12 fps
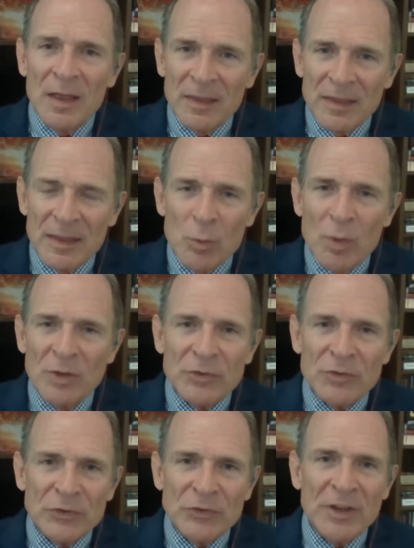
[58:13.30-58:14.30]
he wants
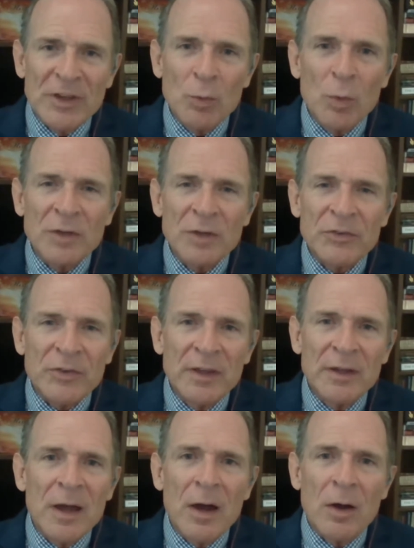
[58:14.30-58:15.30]
to see what's
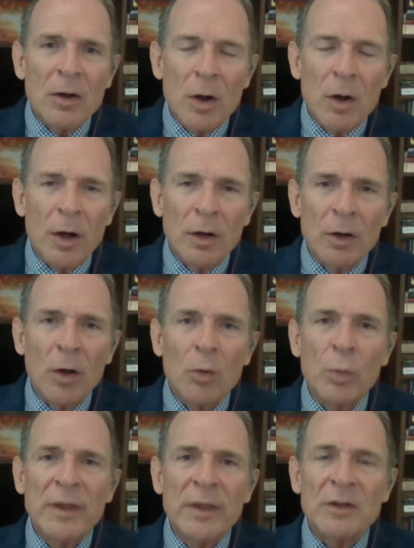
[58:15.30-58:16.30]
in our heart.
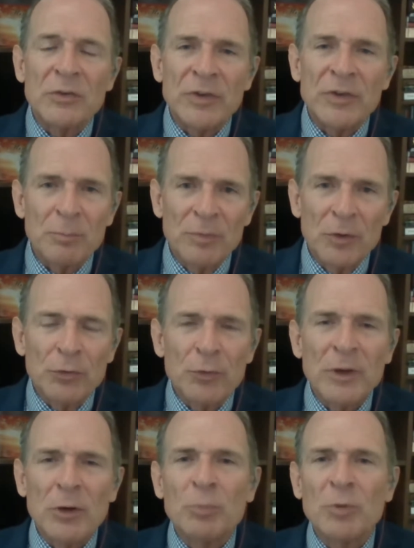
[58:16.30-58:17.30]
Are we going to sit? There's
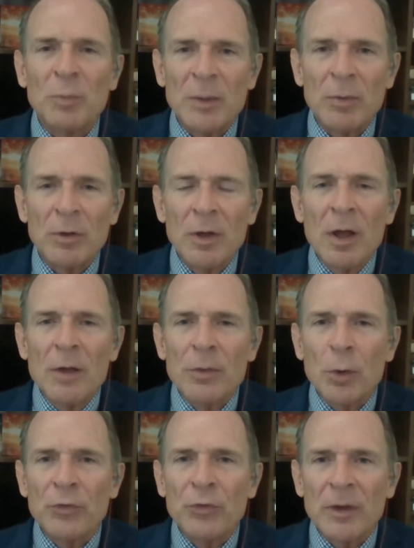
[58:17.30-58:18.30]
three groups of people:
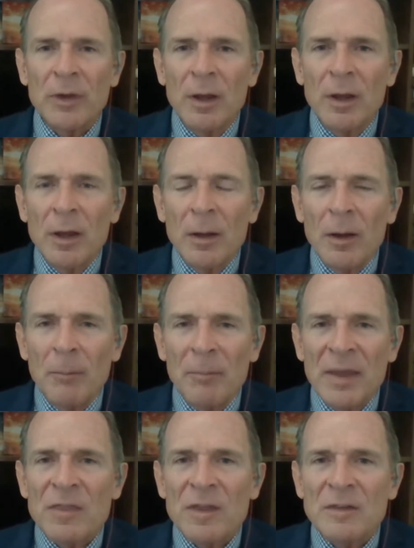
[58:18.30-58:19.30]
those that
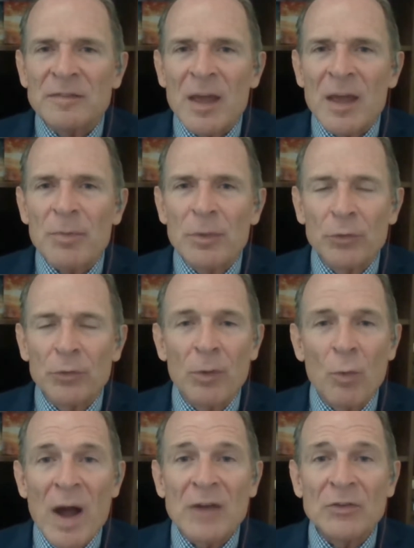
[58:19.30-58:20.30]
make things happen, those
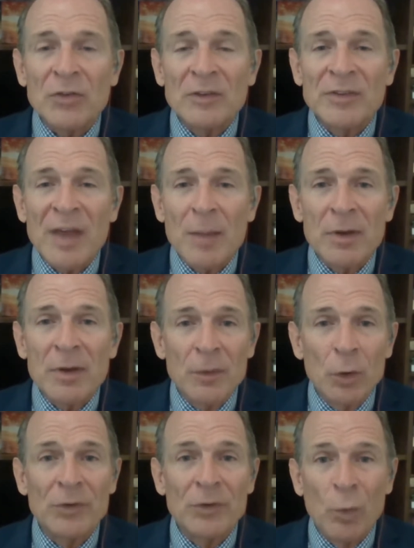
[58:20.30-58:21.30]
that watch things happen,
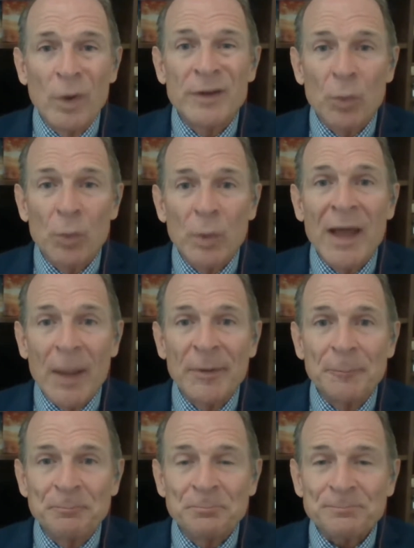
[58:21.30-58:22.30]
and those that wonder what
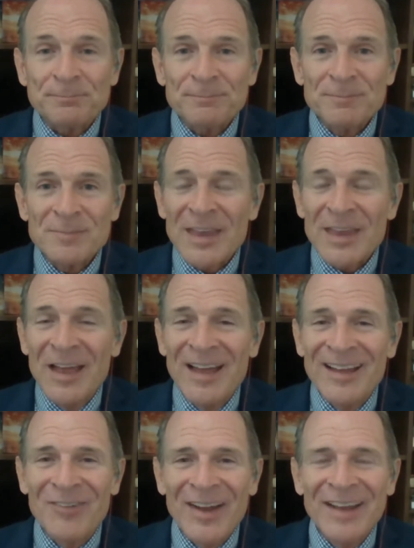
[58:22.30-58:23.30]
happened.
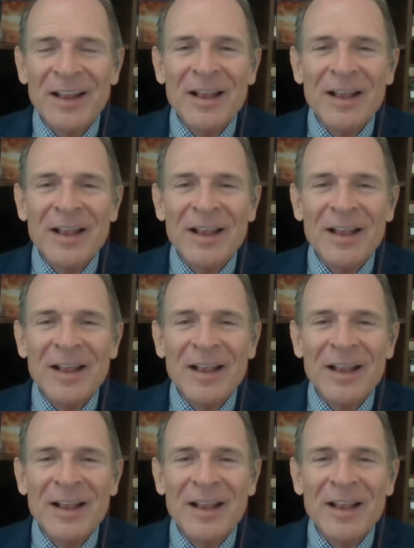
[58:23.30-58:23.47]
Right?